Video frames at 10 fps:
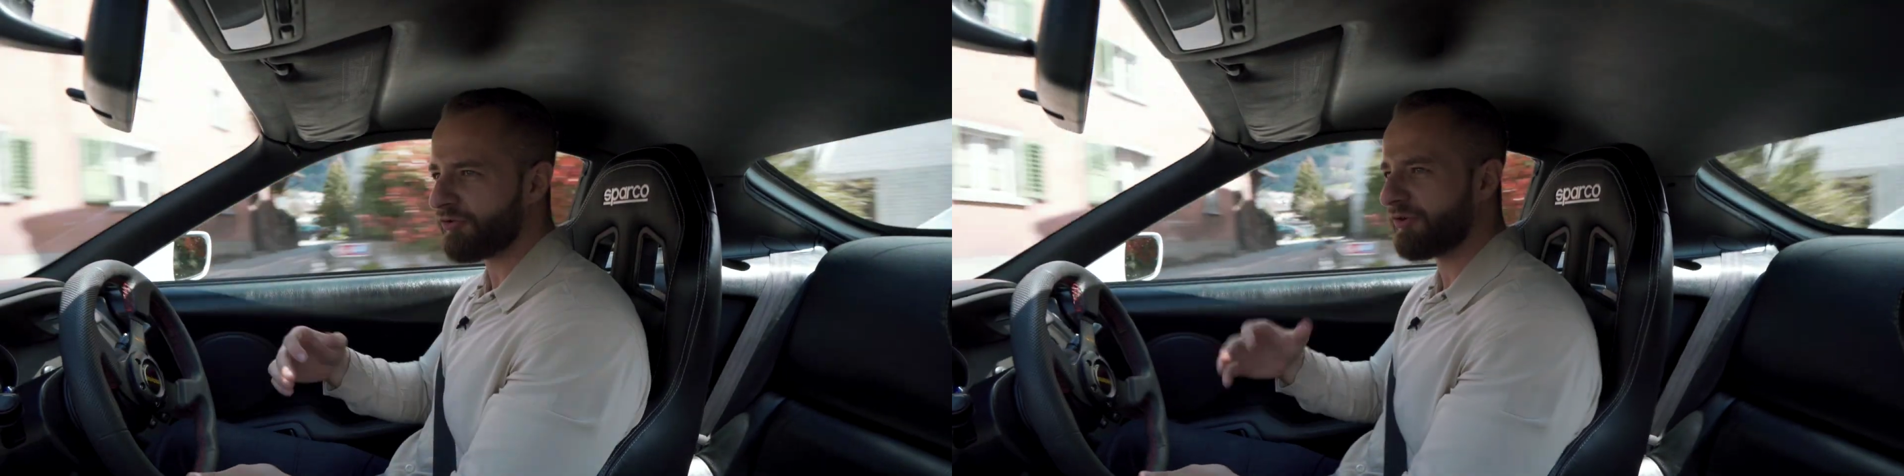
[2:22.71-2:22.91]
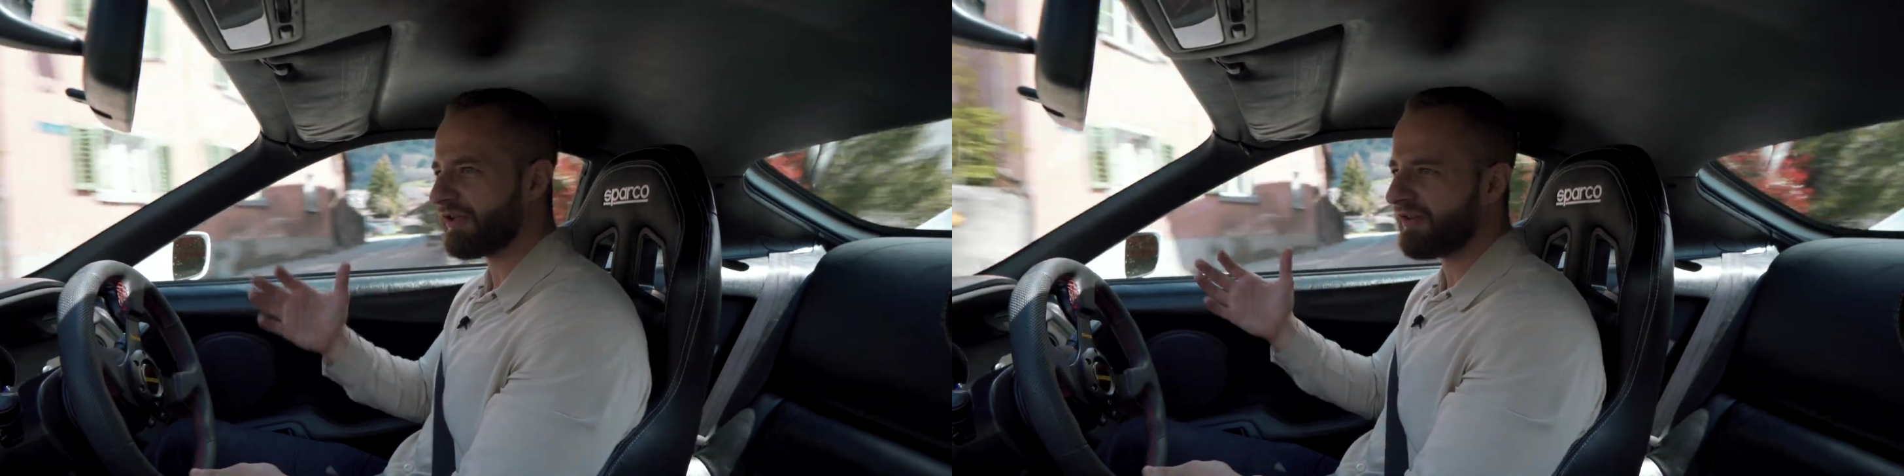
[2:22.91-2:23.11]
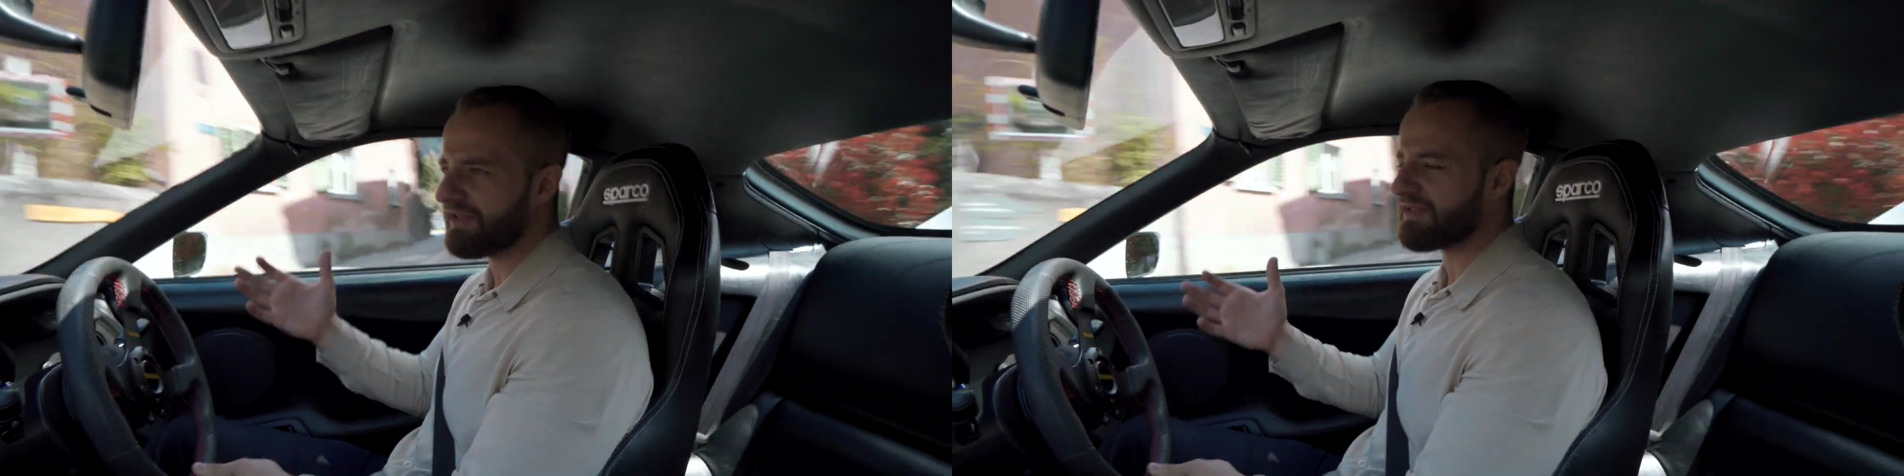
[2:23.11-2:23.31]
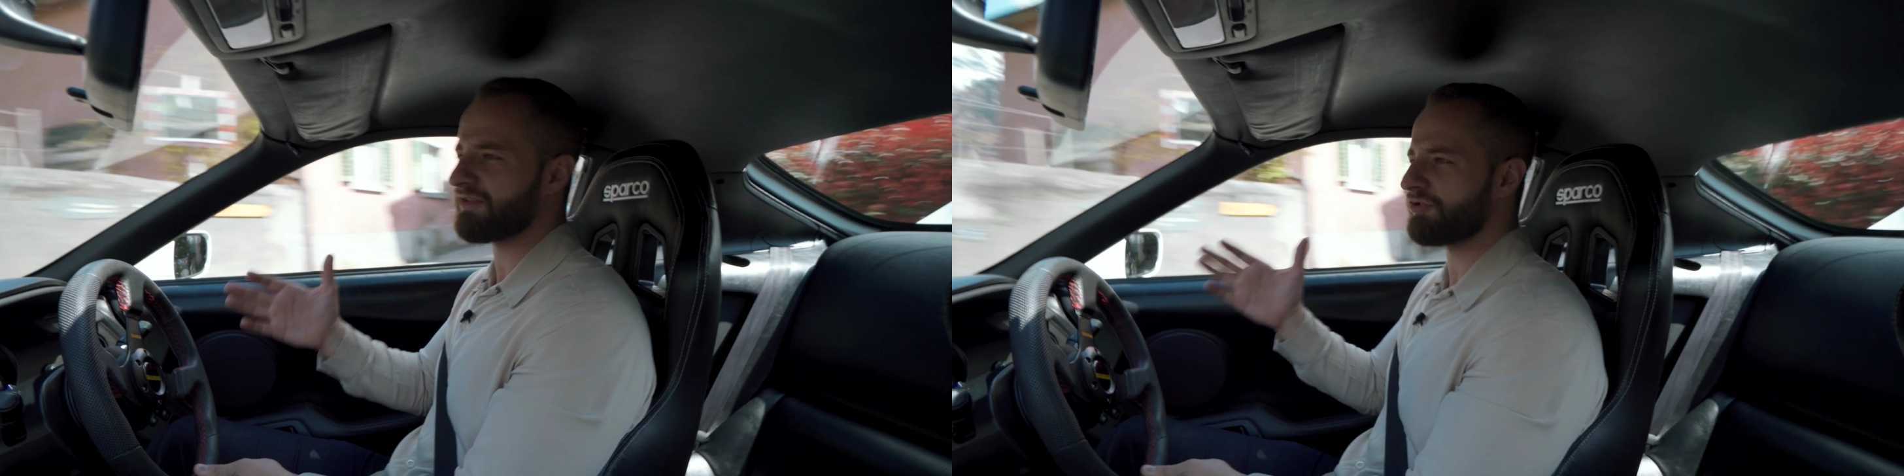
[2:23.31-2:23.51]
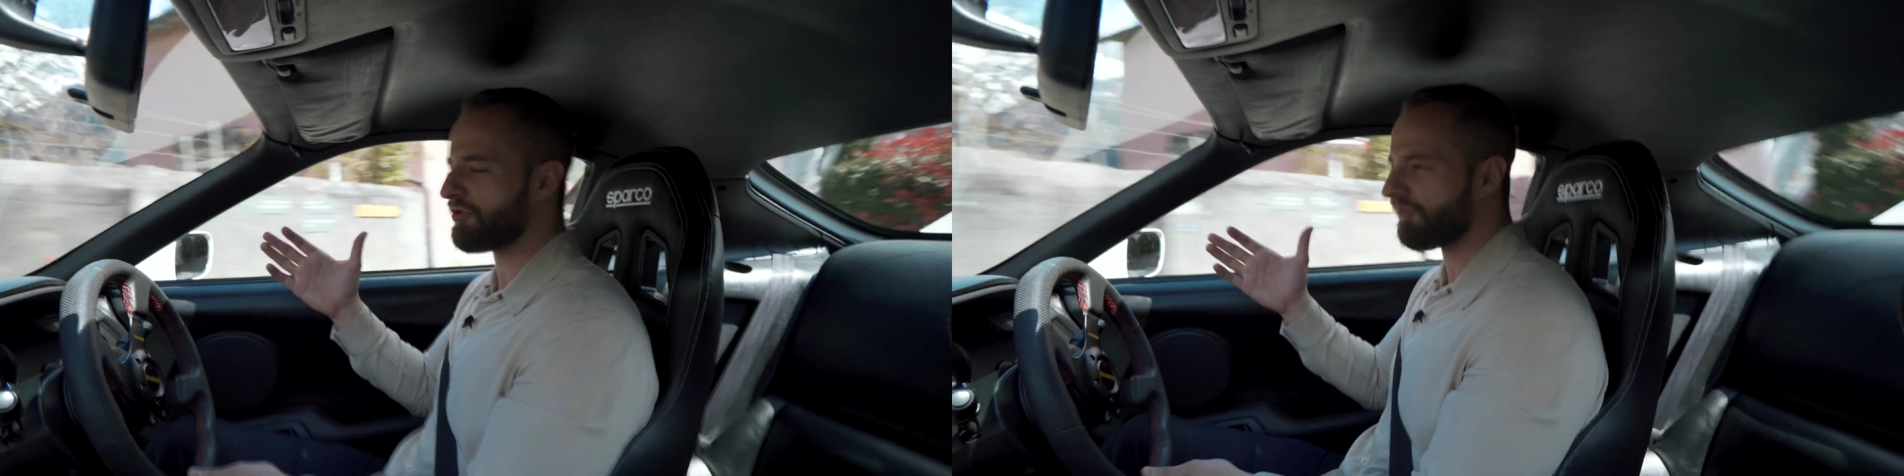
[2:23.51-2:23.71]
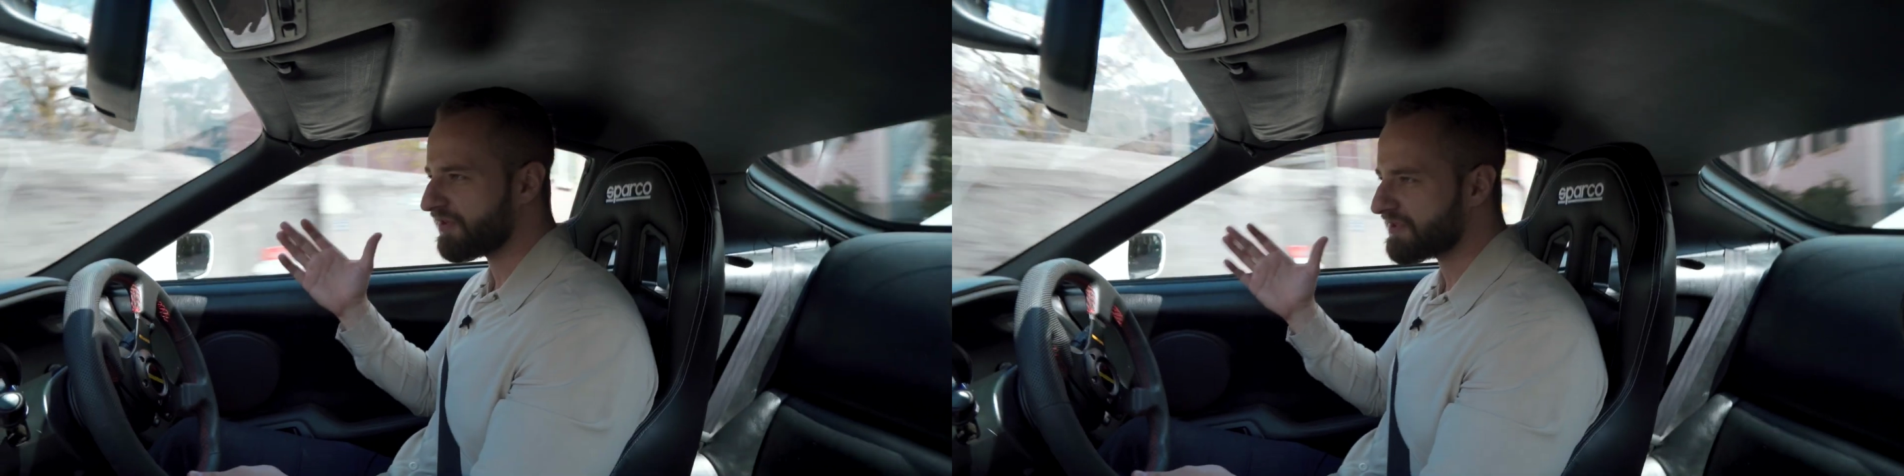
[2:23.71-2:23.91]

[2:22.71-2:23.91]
or at least drove the